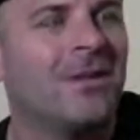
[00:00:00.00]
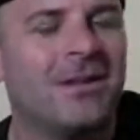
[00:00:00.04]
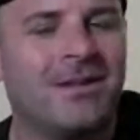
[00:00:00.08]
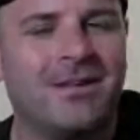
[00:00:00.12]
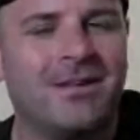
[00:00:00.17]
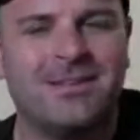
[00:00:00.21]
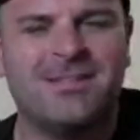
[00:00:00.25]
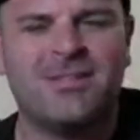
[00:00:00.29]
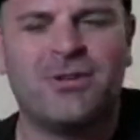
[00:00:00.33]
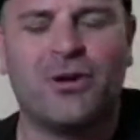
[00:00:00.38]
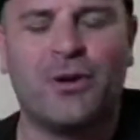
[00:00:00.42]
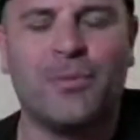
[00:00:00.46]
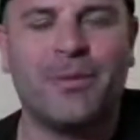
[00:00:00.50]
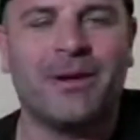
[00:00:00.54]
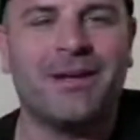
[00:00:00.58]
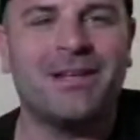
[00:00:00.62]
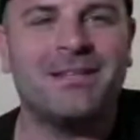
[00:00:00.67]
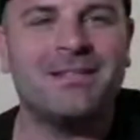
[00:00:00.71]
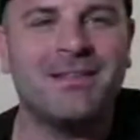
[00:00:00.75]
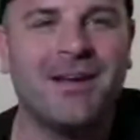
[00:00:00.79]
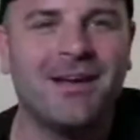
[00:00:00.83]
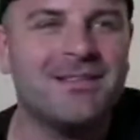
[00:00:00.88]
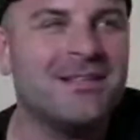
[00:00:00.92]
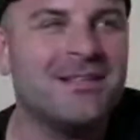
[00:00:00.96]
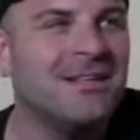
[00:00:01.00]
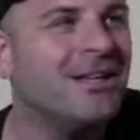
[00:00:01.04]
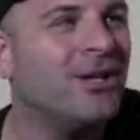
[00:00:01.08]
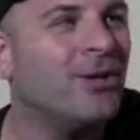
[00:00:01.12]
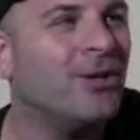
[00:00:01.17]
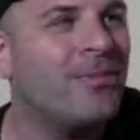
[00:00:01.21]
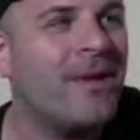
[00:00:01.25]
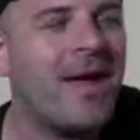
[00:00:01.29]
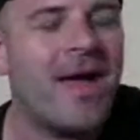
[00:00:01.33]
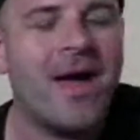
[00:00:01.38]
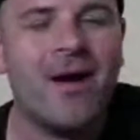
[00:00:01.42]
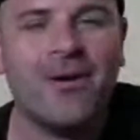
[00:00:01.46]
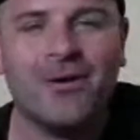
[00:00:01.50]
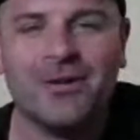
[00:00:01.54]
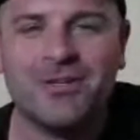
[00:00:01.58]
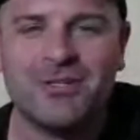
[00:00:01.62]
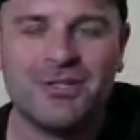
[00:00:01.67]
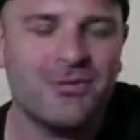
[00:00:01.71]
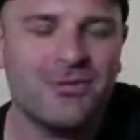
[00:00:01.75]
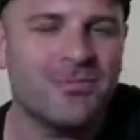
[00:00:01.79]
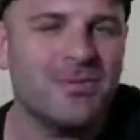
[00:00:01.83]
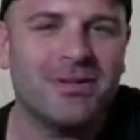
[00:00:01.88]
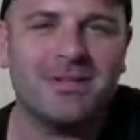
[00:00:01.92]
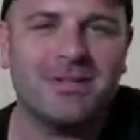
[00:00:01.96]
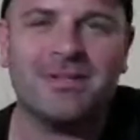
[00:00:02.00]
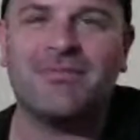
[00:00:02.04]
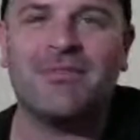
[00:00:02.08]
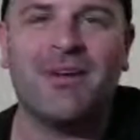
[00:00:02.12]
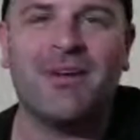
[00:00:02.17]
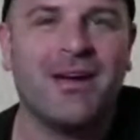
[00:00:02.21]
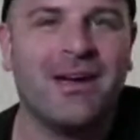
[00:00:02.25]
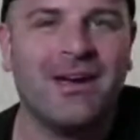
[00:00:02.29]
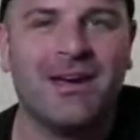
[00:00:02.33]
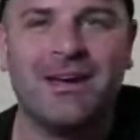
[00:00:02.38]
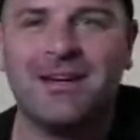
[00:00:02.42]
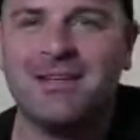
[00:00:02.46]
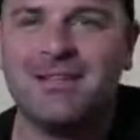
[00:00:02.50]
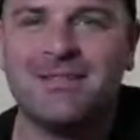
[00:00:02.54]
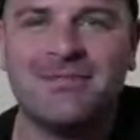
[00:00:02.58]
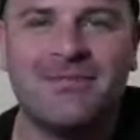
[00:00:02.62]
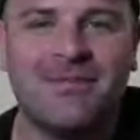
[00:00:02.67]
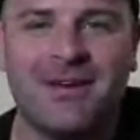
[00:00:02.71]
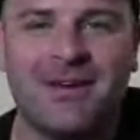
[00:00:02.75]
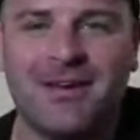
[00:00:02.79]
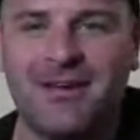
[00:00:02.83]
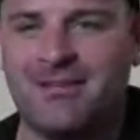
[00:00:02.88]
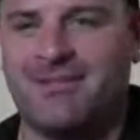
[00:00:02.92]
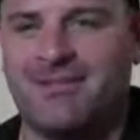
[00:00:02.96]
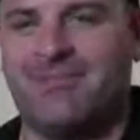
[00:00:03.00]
Sorry, my guitar's a little bit out of tune, but it's fine, it's fine.